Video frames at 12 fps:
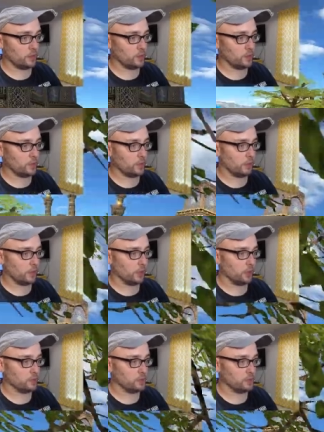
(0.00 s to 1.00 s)
the demon
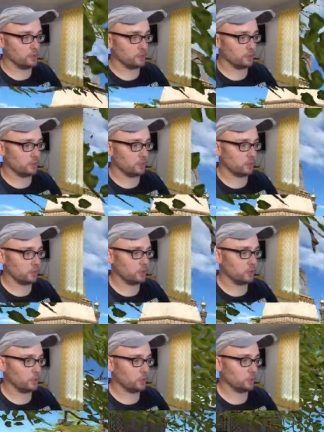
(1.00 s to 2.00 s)
balls.
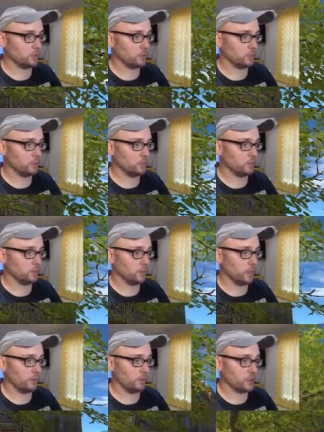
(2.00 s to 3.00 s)
You will
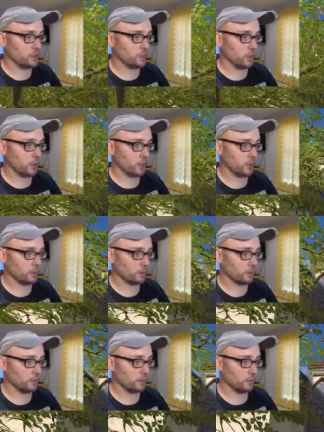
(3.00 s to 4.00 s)
have much burning.
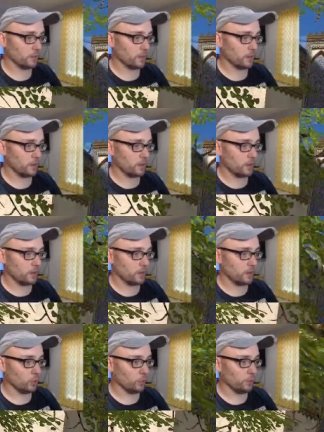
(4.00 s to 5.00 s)

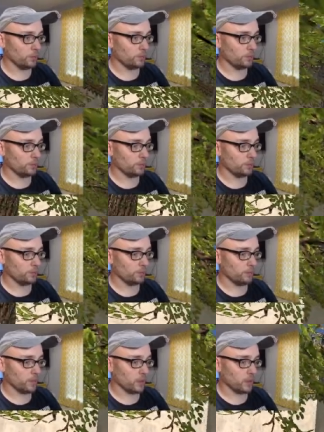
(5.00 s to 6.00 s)
Nope.
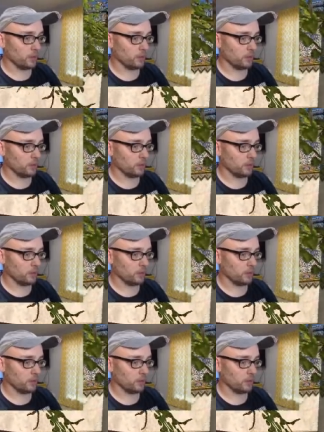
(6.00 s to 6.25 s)
Bye.